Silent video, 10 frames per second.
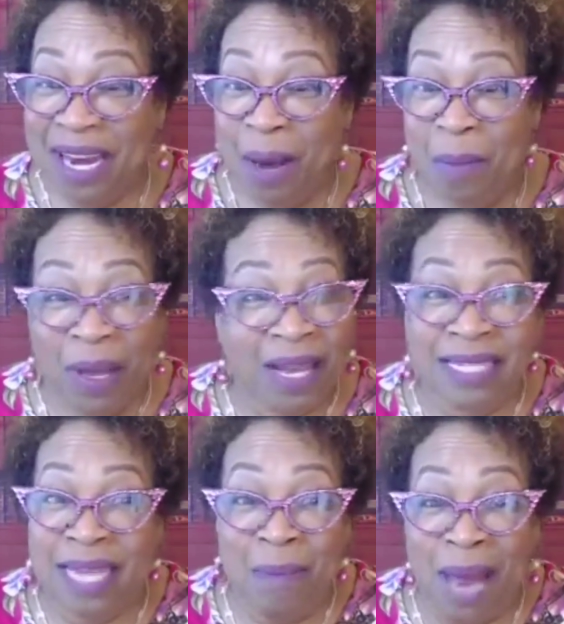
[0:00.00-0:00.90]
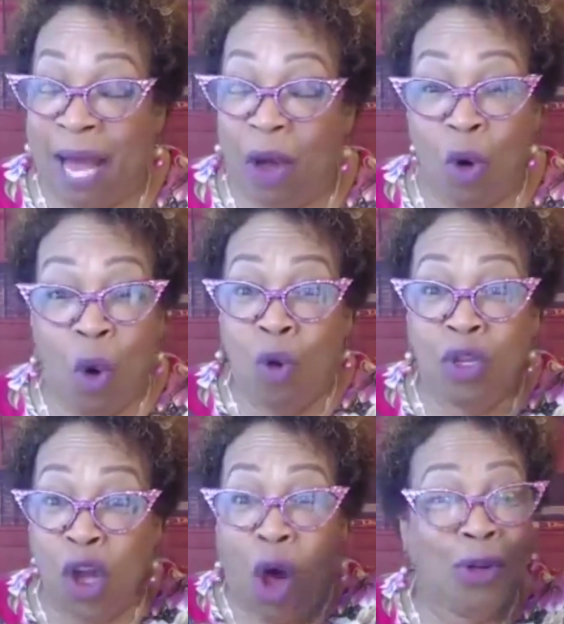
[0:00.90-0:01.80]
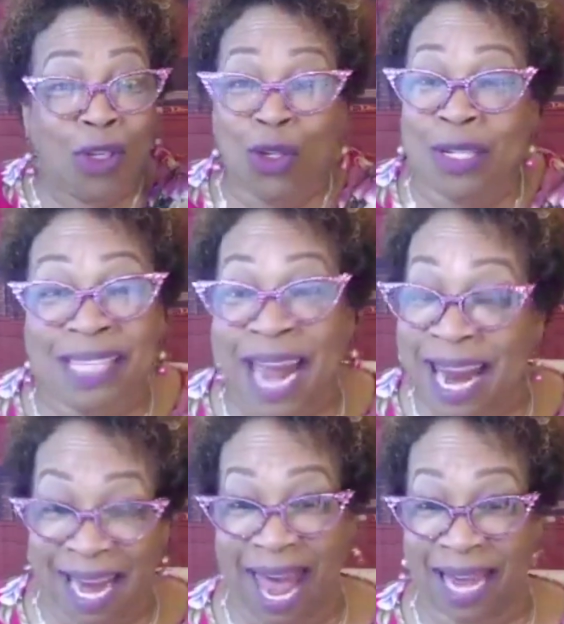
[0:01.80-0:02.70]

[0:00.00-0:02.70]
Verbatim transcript: because I'm like, who told you to say that?